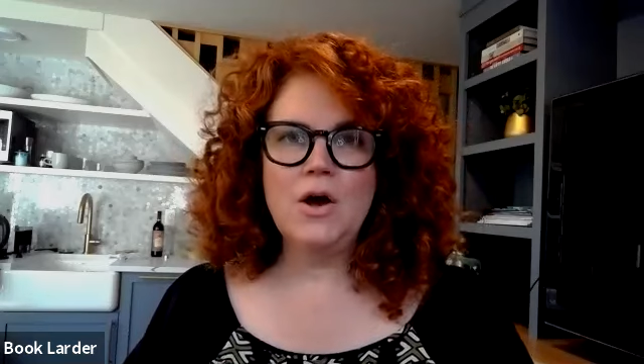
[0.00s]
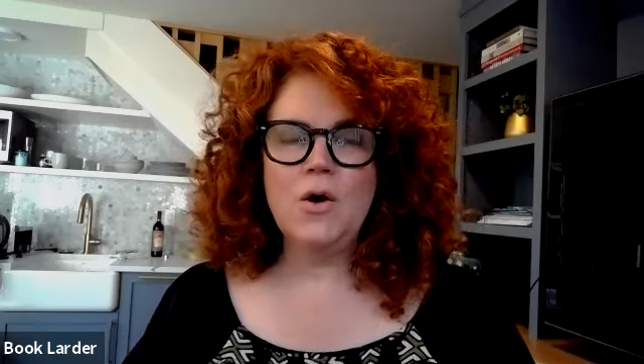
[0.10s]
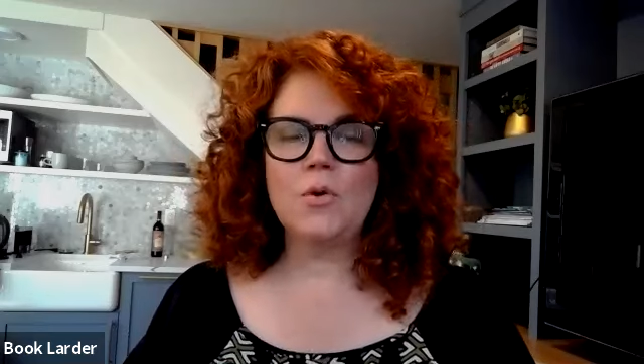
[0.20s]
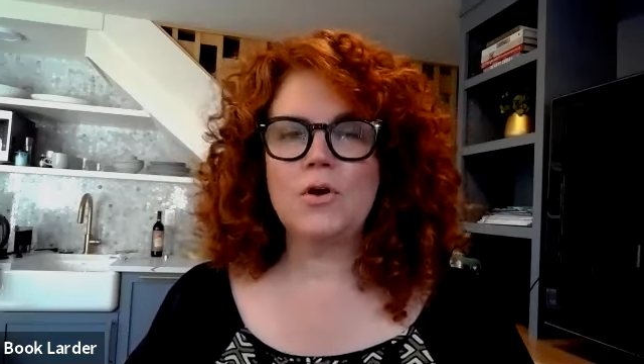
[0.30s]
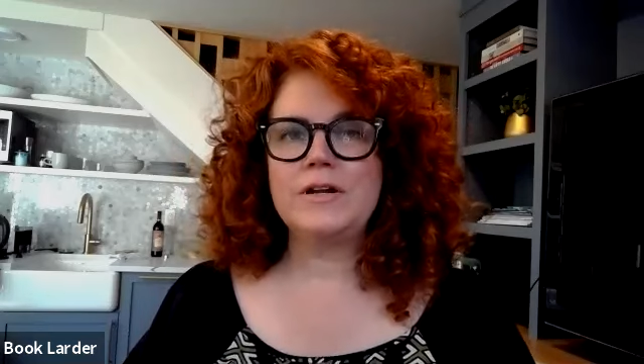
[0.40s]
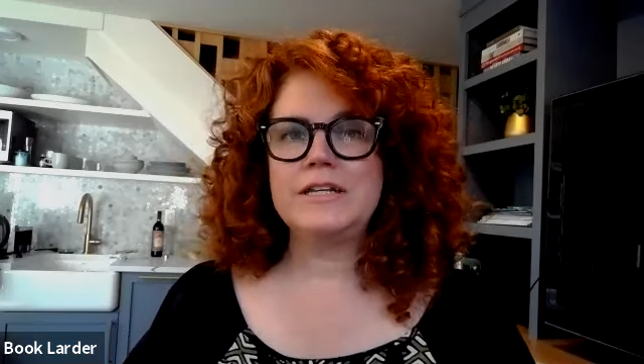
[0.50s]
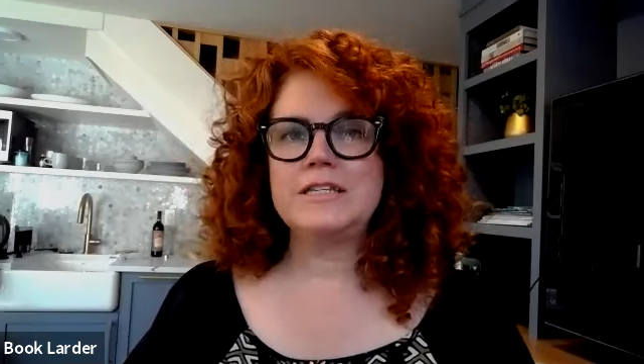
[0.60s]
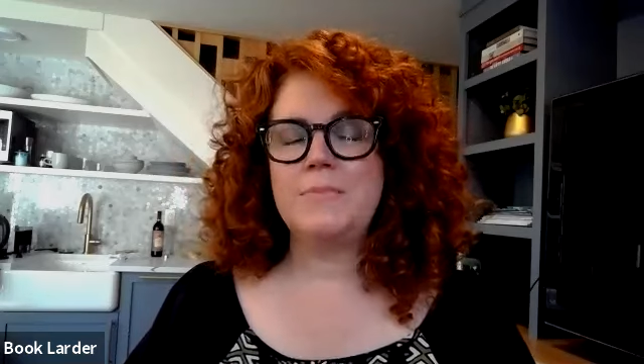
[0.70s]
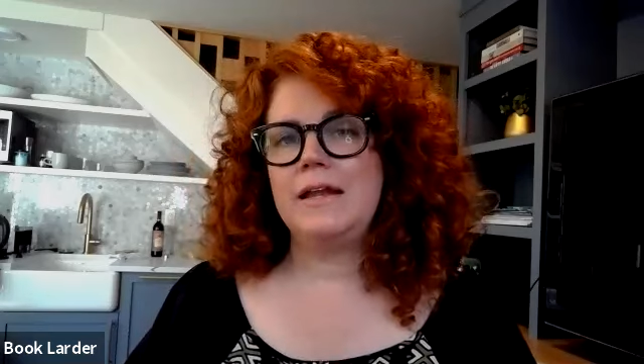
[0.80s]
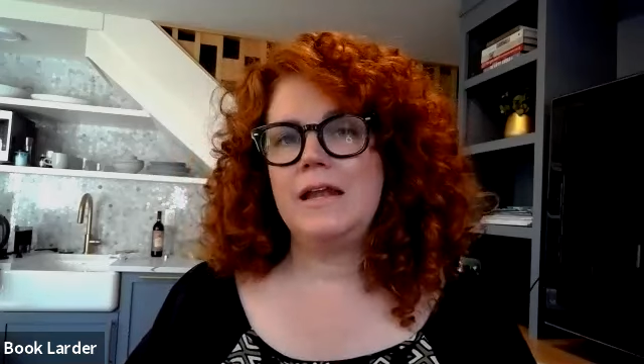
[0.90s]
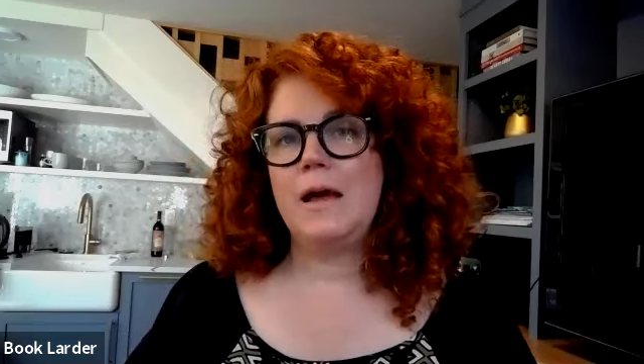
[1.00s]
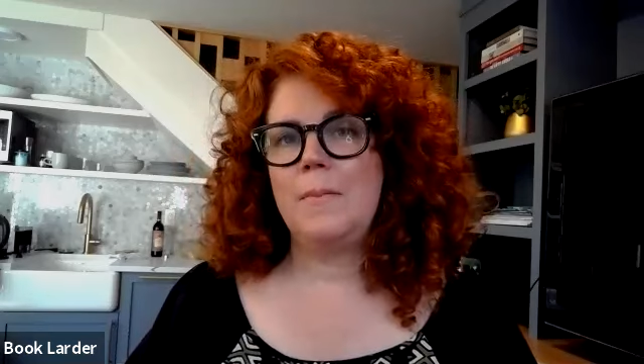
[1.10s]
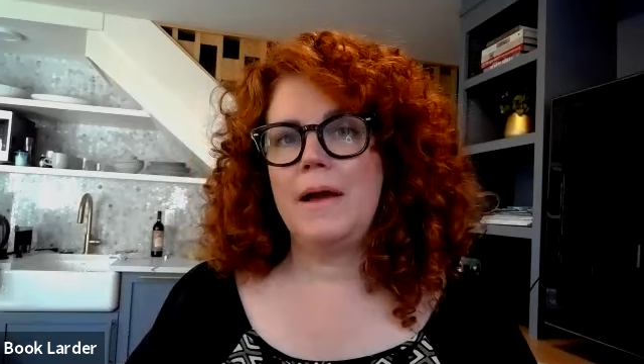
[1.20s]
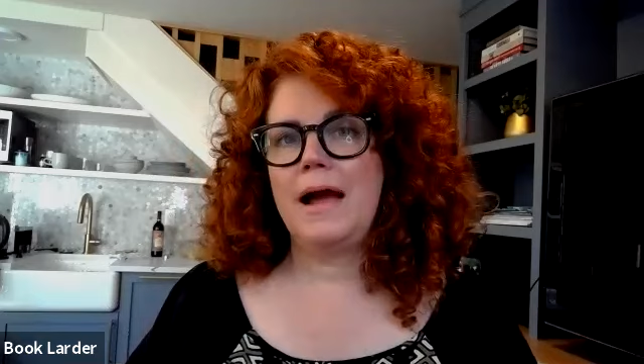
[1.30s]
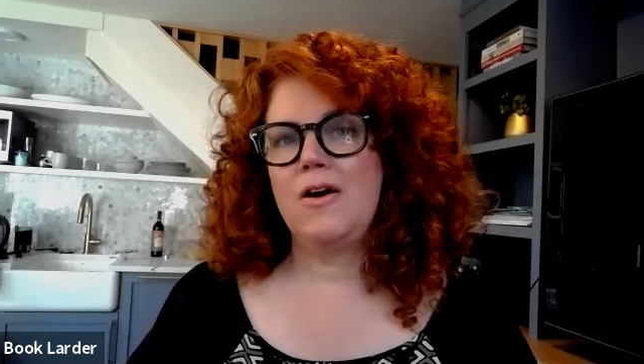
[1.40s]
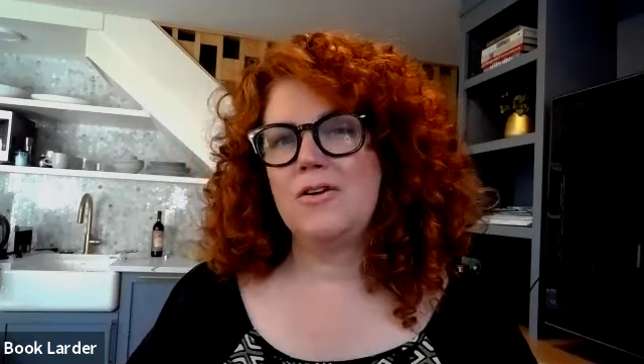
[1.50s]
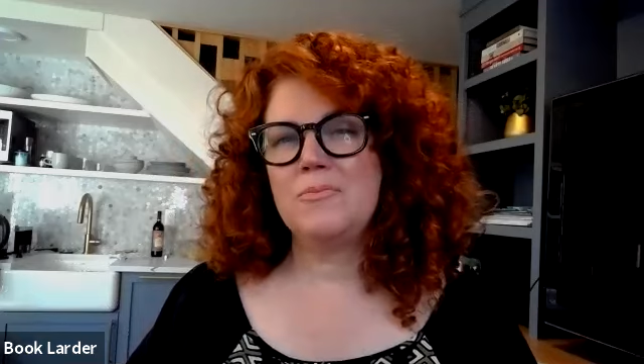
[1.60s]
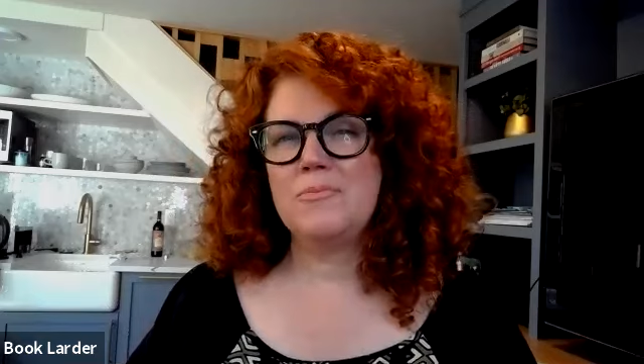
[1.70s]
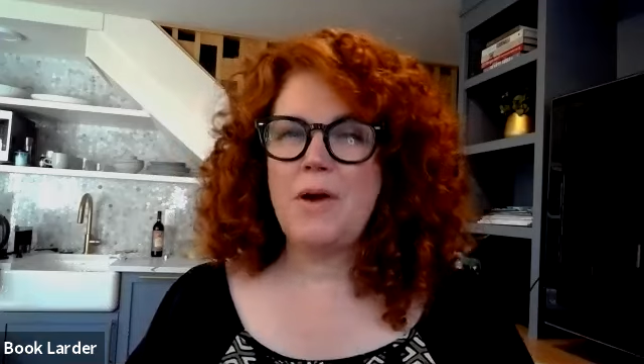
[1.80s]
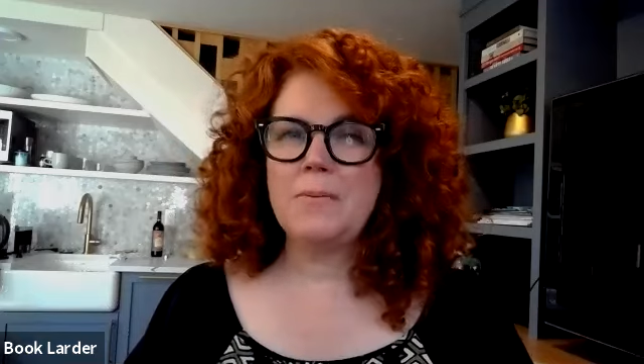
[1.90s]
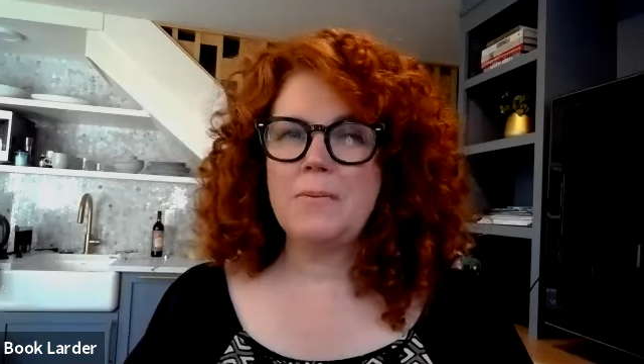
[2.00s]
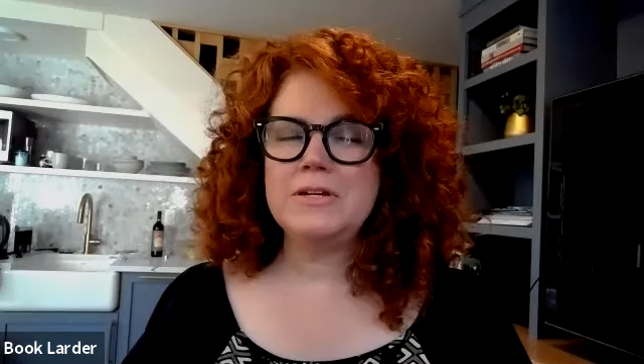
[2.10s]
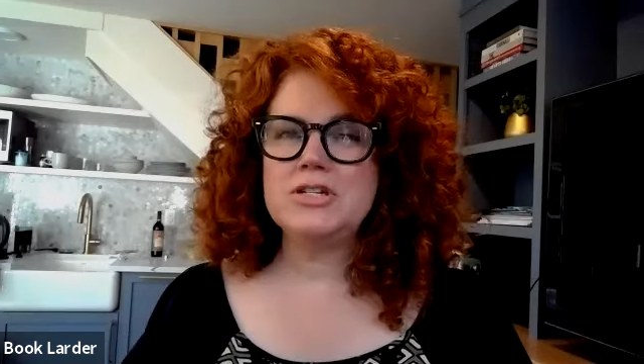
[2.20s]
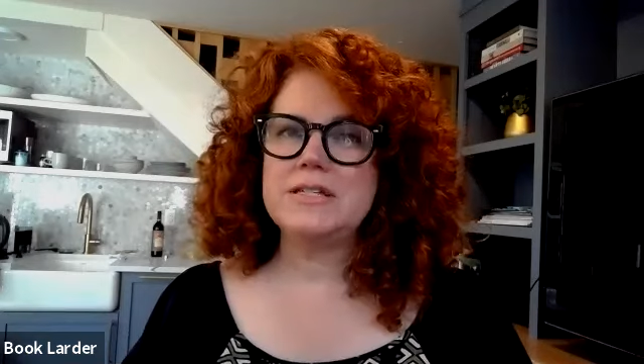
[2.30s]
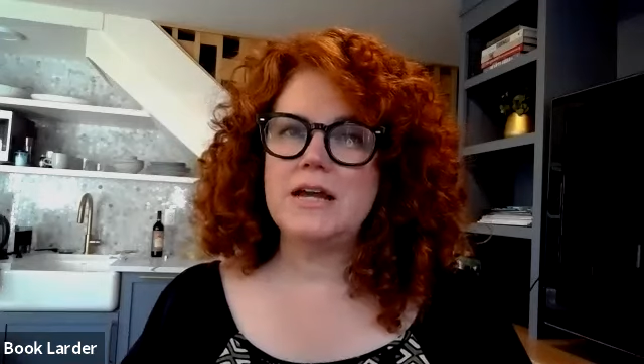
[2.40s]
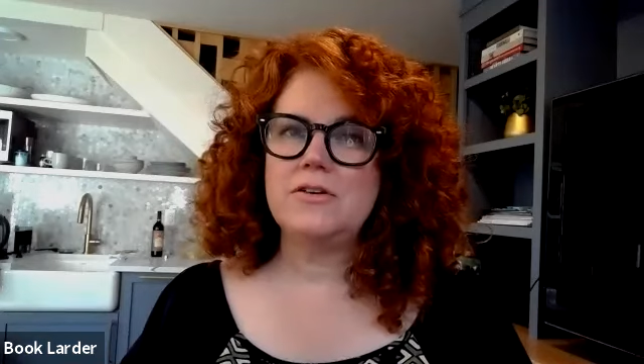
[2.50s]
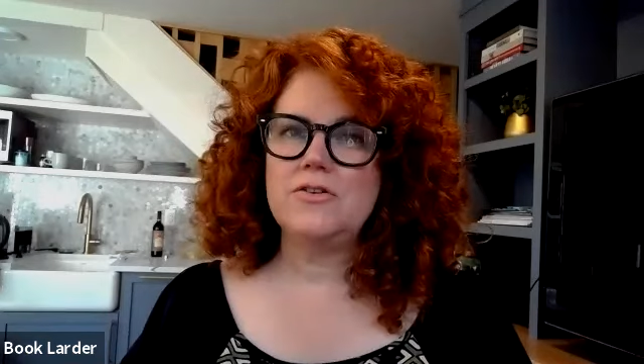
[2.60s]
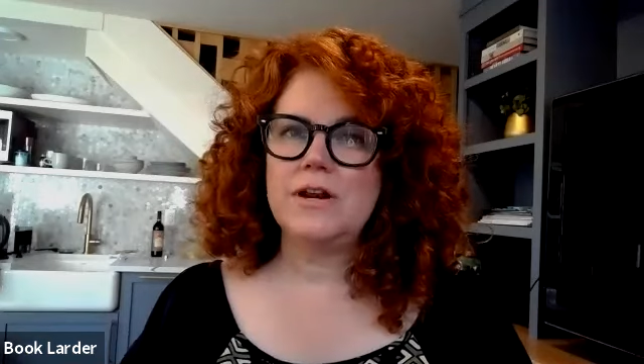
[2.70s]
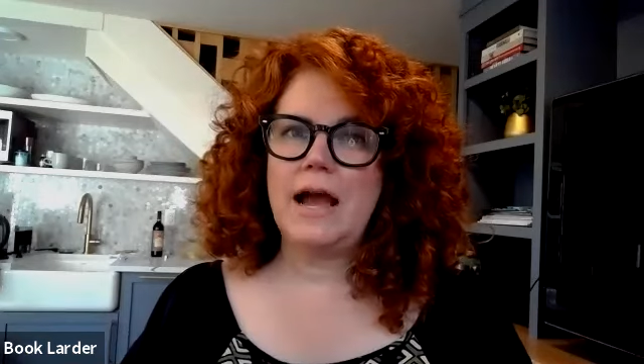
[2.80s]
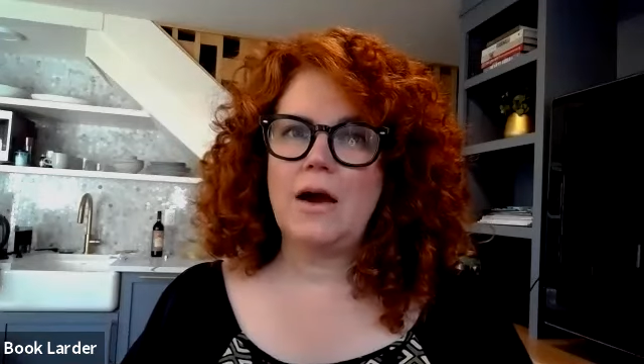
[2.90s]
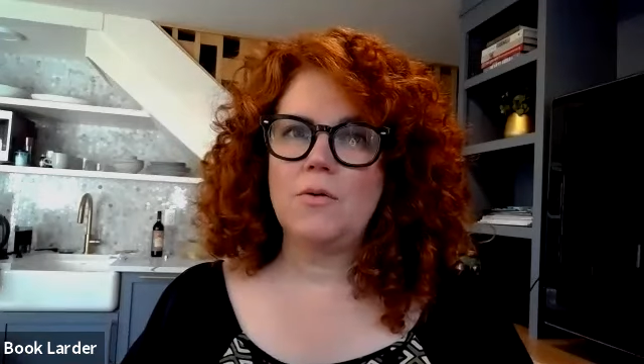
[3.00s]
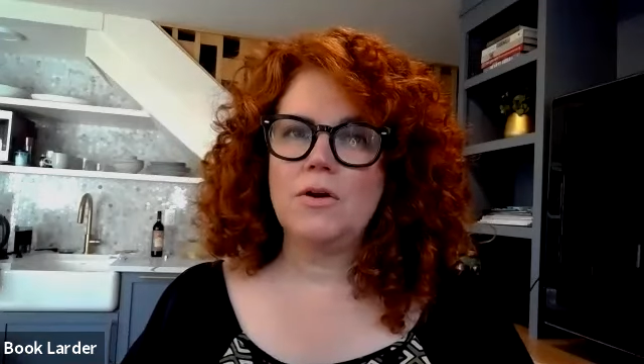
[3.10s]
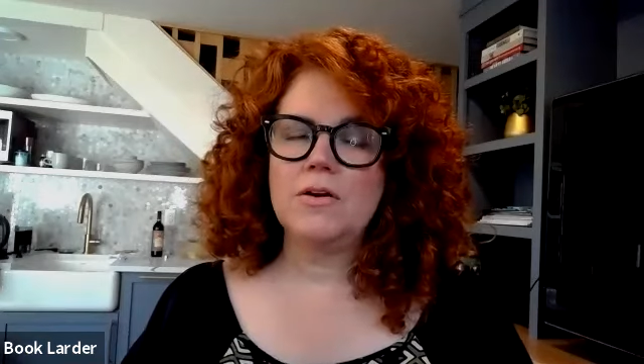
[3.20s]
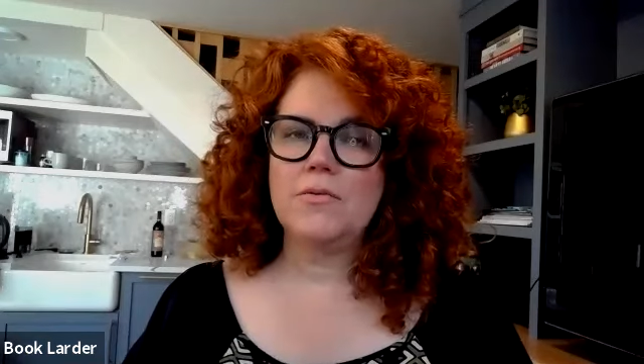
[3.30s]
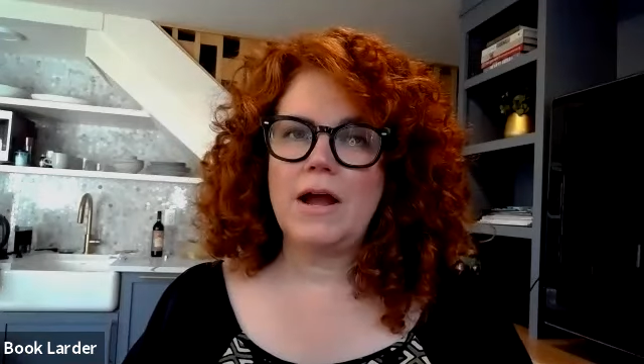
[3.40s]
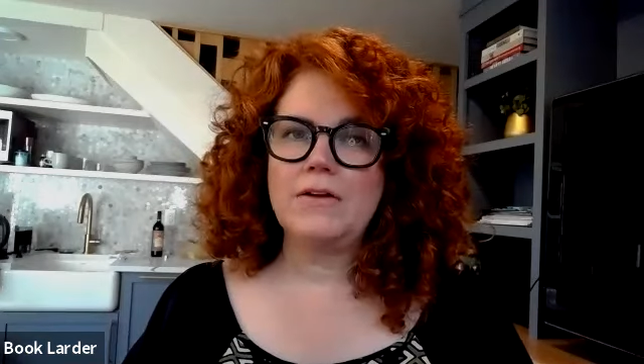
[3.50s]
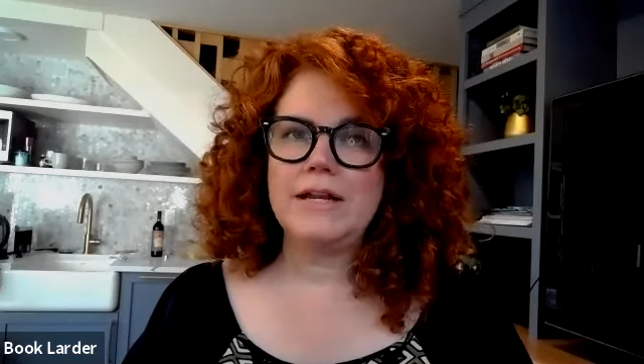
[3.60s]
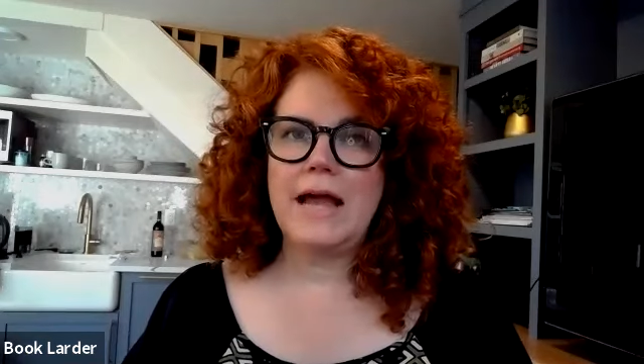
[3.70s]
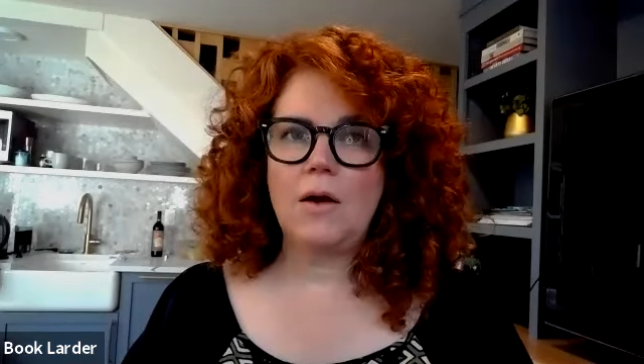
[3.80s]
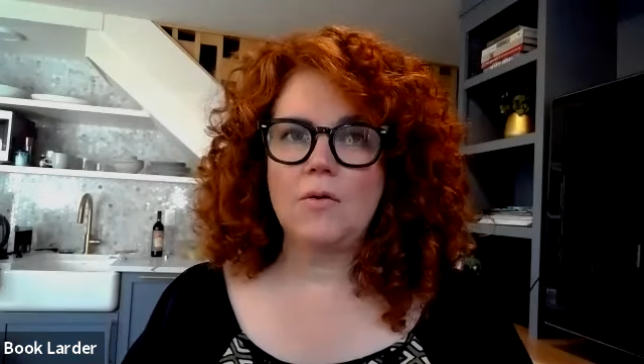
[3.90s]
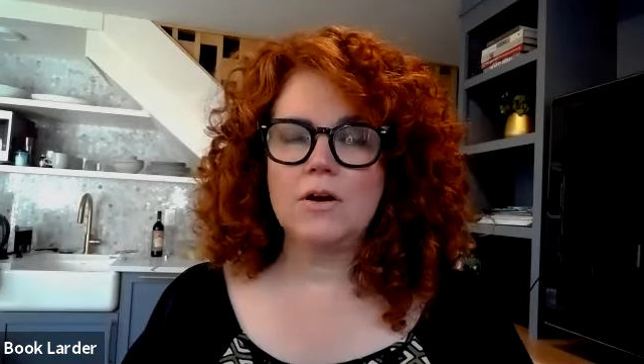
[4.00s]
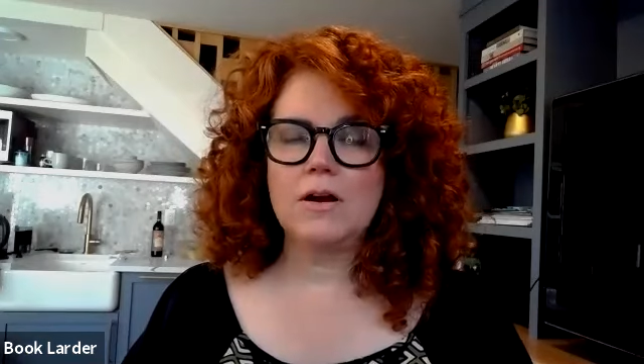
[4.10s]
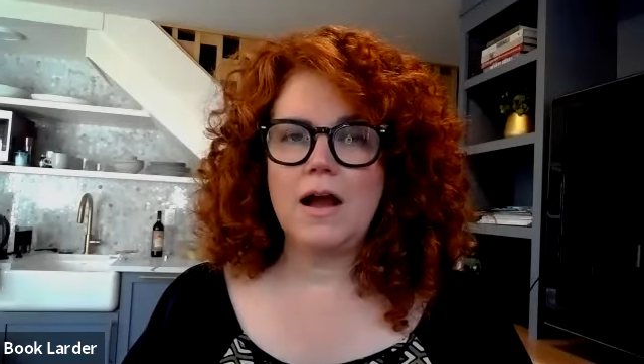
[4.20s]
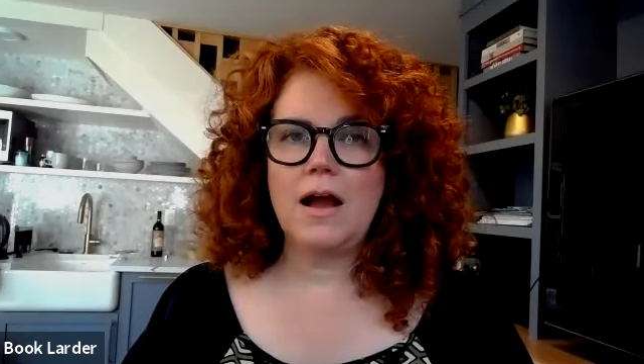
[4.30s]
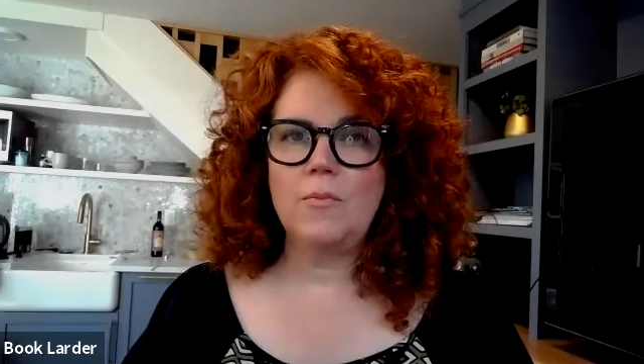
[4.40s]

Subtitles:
We're going to spend about probably just under an hour, around an hour